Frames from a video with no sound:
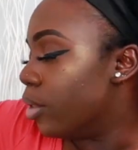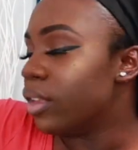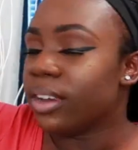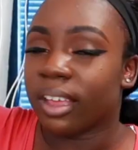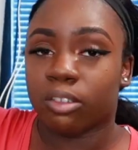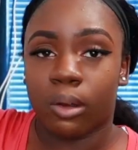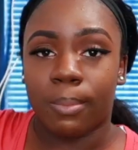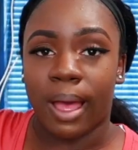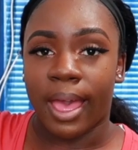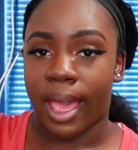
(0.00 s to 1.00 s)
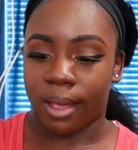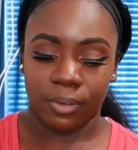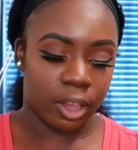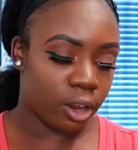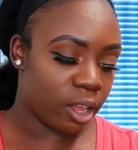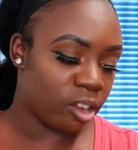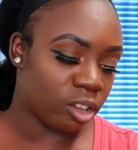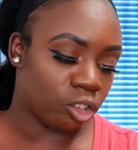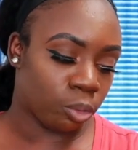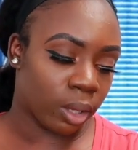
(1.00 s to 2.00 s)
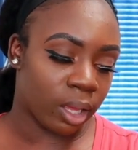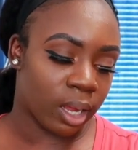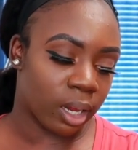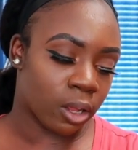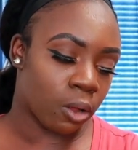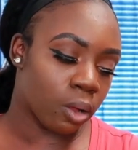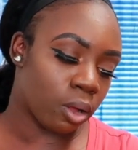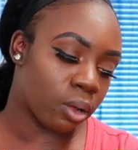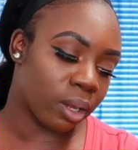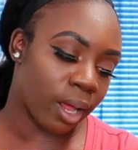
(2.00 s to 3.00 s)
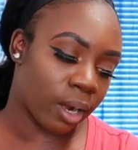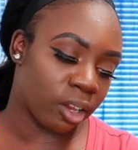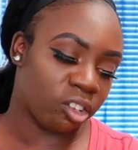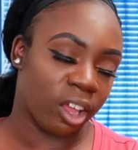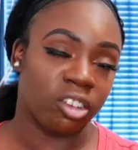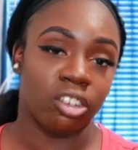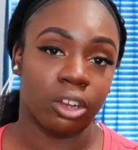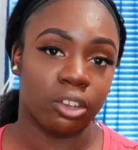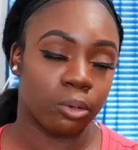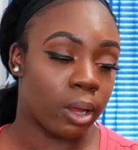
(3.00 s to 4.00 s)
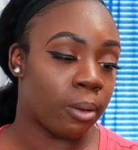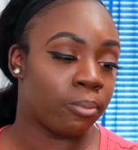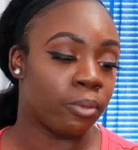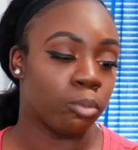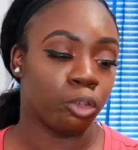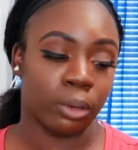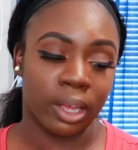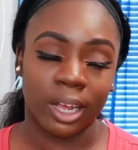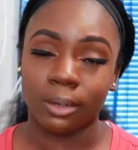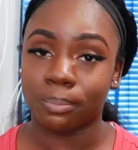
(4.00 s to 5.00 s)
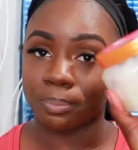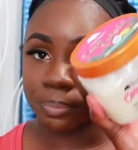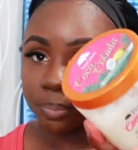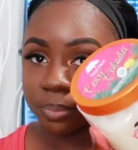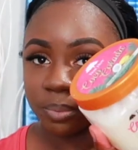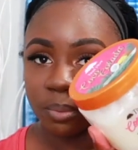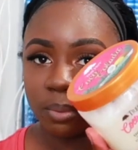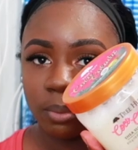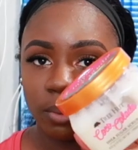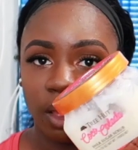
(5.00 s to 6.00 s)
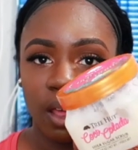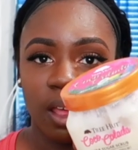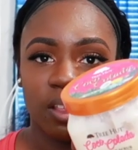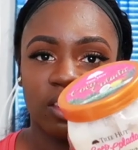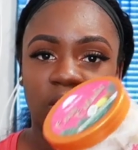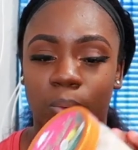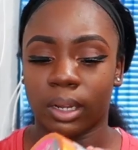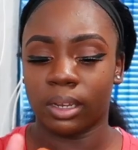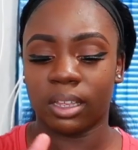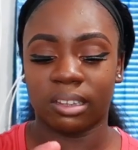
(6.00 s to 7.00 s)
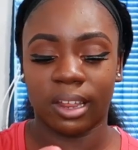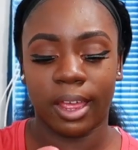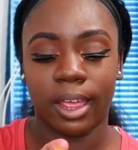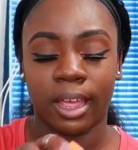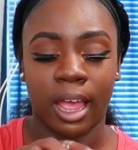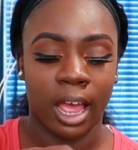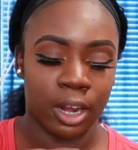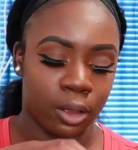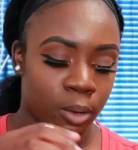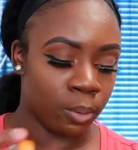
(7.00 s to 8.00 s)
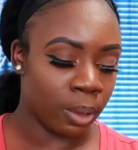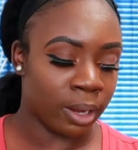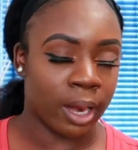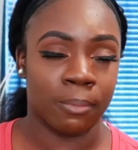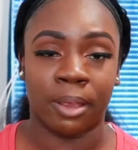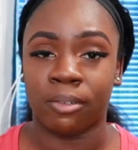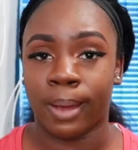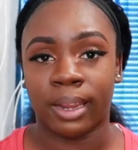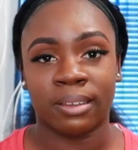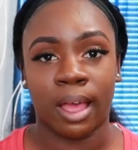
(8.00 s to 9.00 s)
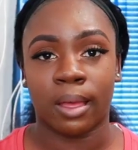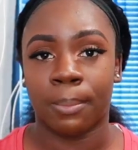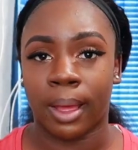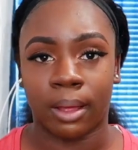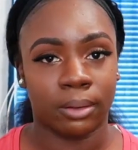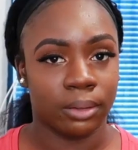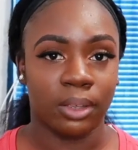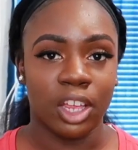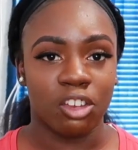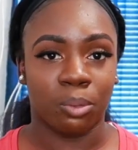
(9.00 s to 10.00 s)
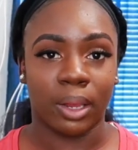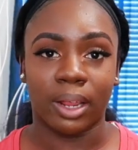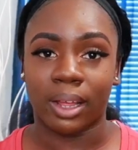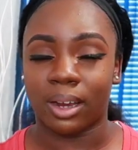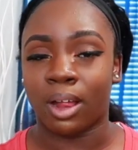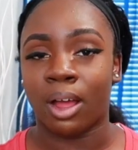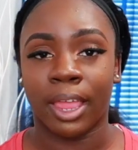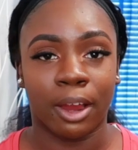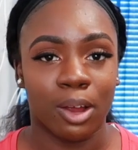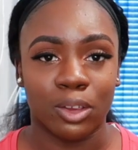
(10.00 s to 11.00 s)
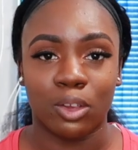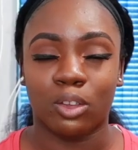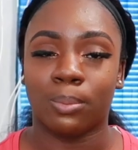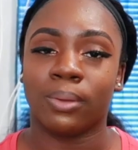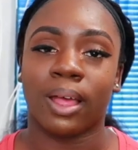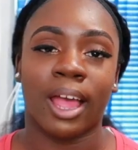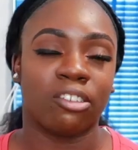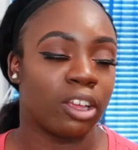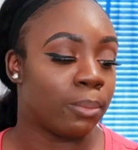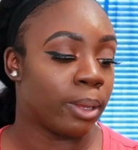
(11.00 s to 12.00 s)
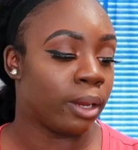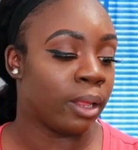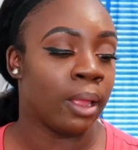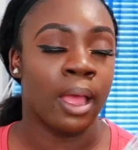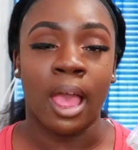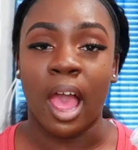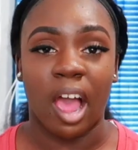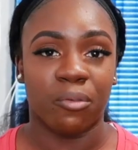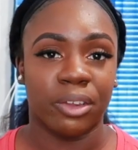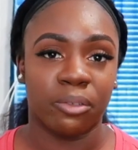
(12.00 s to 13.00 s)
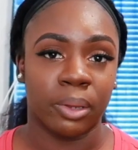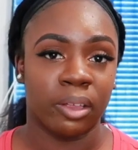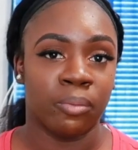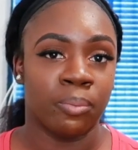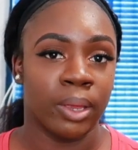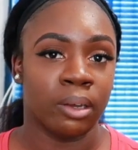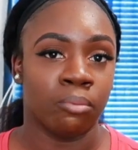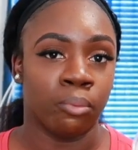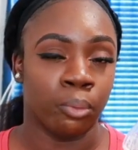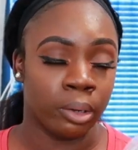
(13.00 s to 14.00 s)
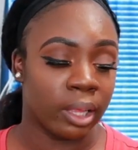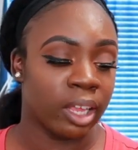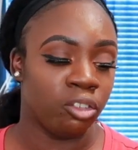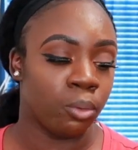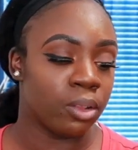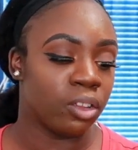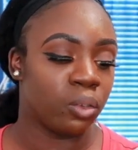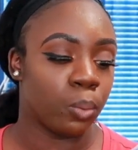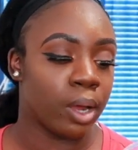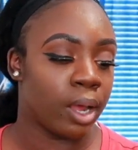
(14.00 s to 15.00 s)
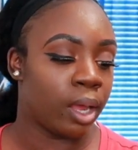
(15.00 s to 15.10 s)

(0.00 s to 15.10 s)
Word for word: the next scrub i have here is the tree hut cocoa colada shea sugar scrub from tree hut this is what it looks like i know a lot of everybody talk about tree Hut here on YouTube in the hygiene community. I've really, really been really enjoying this one.